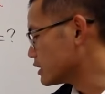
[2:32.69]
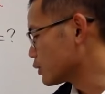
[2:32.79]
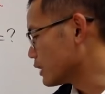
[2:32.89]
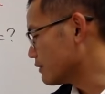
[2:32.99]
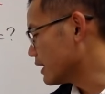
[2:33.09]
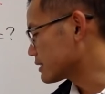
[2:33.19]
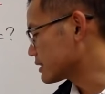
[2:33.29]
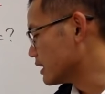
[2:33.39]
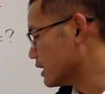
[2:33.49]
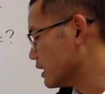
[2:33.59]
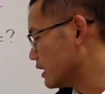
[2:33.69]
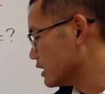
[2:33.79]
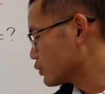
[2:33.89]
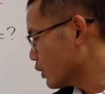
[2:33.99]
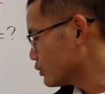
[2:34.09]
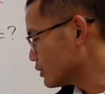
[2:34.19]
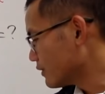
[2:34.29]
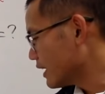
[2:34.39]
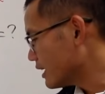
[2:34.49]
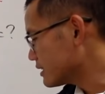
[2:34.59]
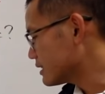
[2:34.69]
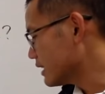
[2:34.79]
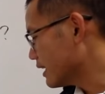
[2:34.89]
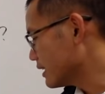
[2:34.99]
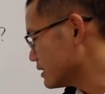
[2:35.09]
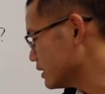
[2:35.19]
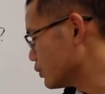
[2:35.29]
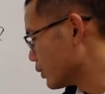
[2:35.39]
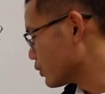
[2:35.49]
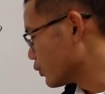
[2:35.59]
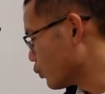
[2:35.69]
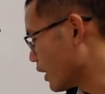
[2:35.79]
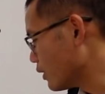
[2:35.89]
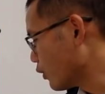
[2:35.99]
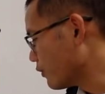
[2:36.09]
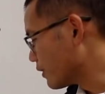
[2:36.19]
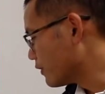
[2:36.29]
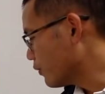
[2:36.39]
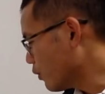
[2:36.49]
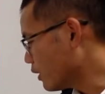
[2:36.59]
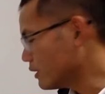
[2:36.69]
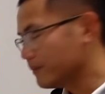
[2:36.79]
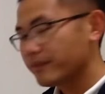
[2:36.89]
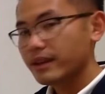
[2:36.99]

So we have x square root of x, and that's equal to one over four.